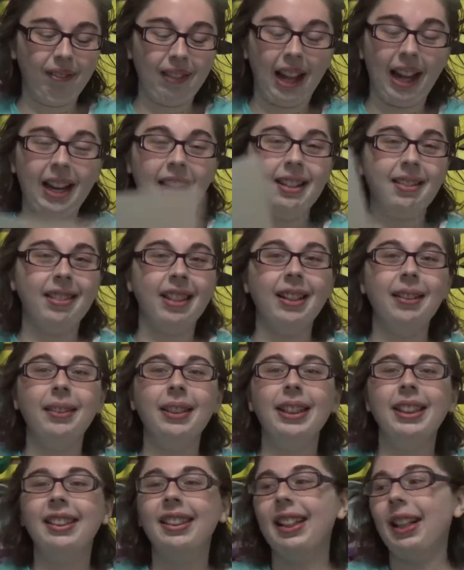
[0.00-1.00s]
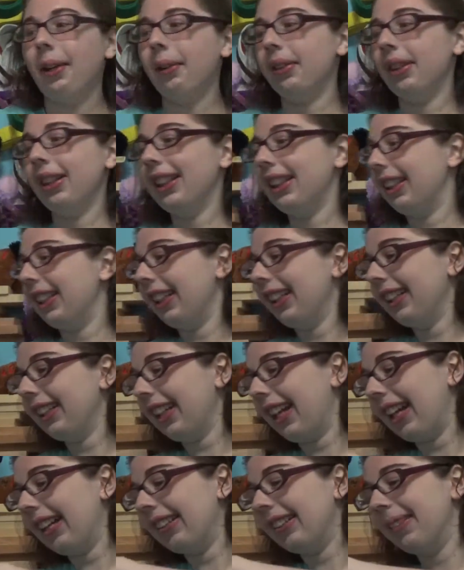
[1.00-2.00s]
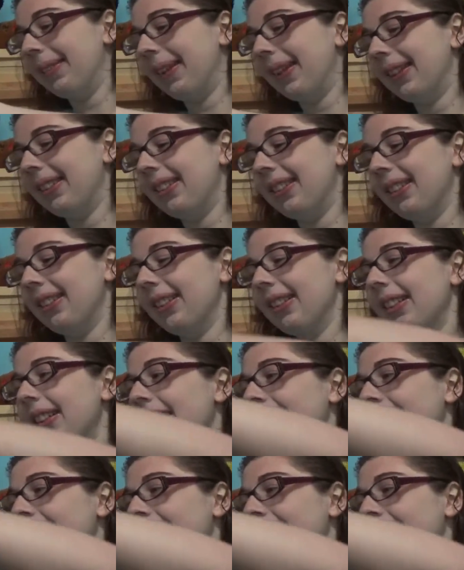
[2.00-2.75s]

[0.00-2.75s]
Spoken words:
I didn't really think I was gonna get it last semester.